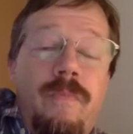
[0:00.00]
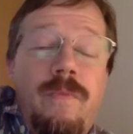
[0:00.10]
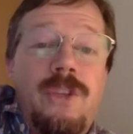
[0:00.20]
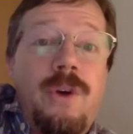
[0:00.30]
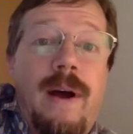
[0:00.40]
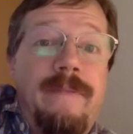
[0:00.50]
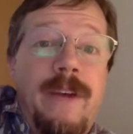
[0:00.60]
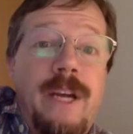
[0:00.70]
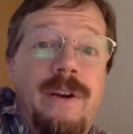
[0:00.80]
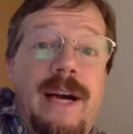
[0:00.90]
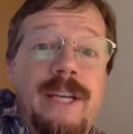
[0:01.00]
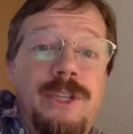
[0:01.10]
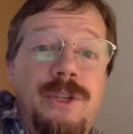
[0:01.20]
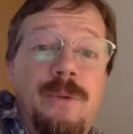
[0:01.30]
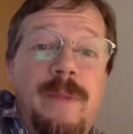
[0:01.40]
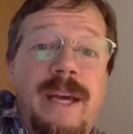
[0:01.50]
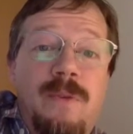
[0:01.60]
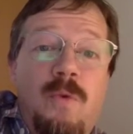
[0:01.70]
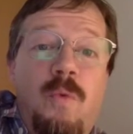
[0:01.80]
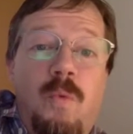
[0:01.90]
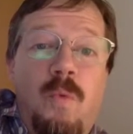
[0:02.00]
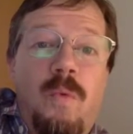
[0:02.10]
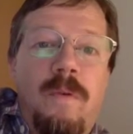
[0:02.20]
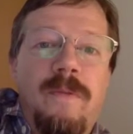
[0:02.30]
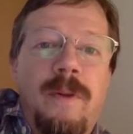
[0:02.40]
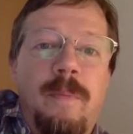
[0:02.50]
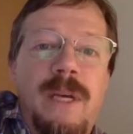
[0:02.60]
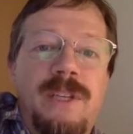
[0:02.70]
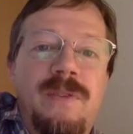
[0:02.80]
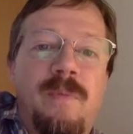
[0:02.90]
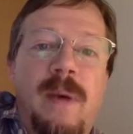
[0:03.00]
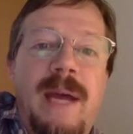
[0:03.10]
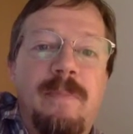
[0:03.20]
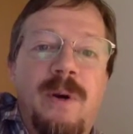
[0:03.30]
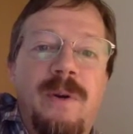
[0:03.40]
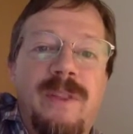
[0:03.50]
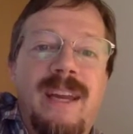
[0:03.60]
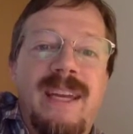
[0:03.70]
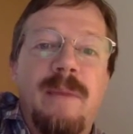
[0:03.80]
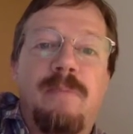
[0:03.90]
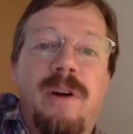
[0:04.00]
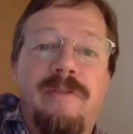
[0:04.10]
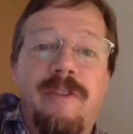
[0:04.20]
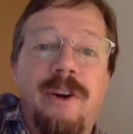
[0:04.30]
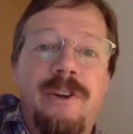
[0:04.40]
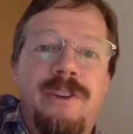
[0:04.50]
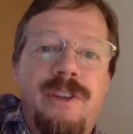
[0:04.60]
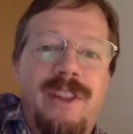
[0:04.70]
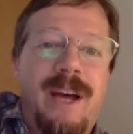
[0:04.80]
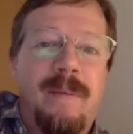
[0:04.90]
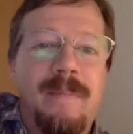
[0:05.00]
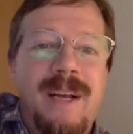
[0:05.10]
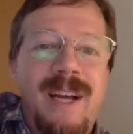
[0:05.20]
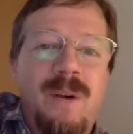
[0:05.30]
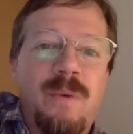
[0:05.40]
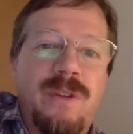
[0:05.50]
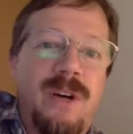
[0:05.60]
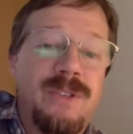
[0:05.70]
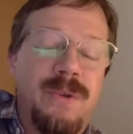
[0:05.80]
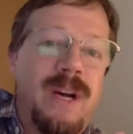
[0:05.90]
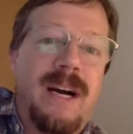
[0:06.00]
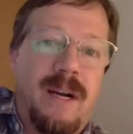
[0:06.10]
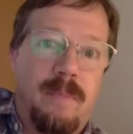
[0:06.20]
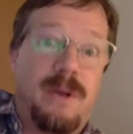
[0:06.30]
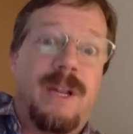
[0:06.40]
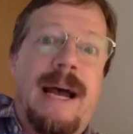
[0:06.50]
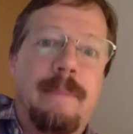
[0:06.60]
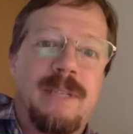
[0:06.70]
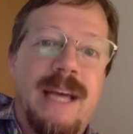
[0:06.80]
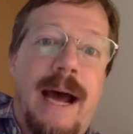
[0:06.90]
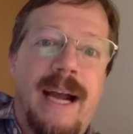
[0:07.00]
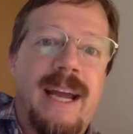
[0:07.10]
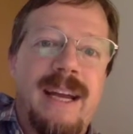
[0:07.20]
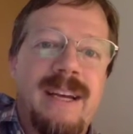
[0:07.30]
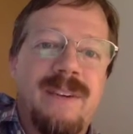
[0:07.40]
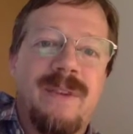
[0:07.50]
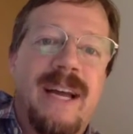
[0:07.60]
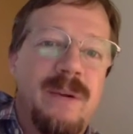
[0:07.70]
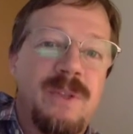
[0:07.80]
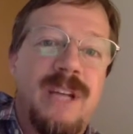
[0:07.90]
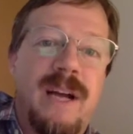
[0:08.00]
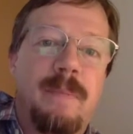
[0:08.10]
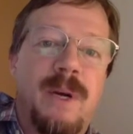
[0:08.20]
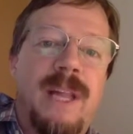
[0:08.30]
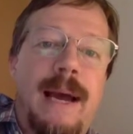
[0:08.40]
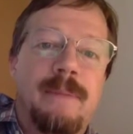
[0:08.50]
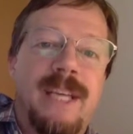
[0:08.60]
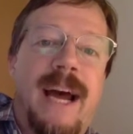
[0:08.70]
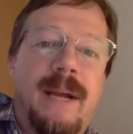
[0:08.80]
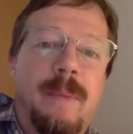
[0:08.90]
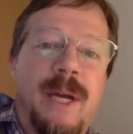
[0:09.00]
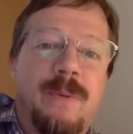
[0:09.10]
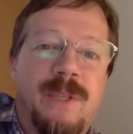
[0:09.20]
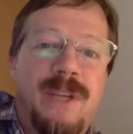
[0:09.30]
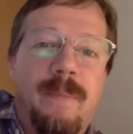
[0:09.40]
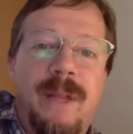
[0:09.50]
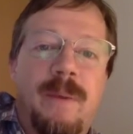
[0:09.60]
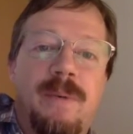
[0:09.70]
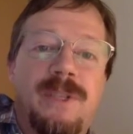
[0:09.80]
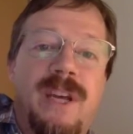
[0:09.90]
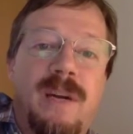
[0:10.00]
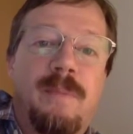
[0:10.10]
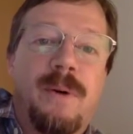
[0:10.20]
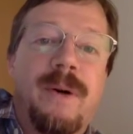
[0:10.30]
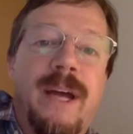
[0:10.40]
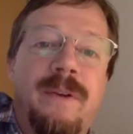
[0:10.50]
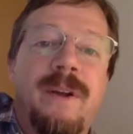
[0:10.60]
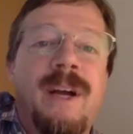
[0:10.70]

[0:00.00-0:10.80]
so I assumed that the piece of paper that he preferred to them was also not a burlap sack, right? It was not a burlap sack, but it was something presentable and